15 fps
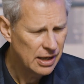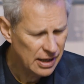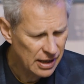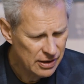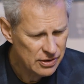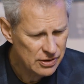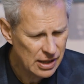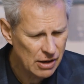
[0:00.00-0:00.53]

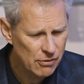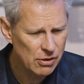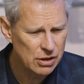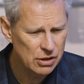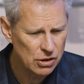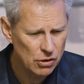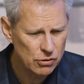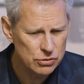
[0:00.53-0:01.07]
Is there a
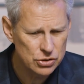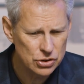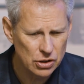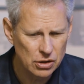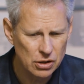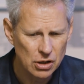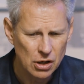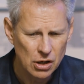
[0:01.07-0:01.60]

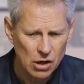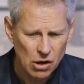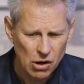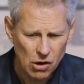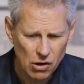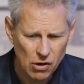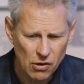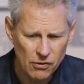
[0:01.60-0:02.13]
notion
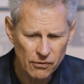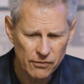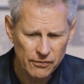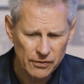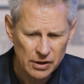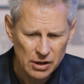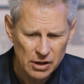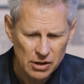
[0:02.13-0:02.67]
of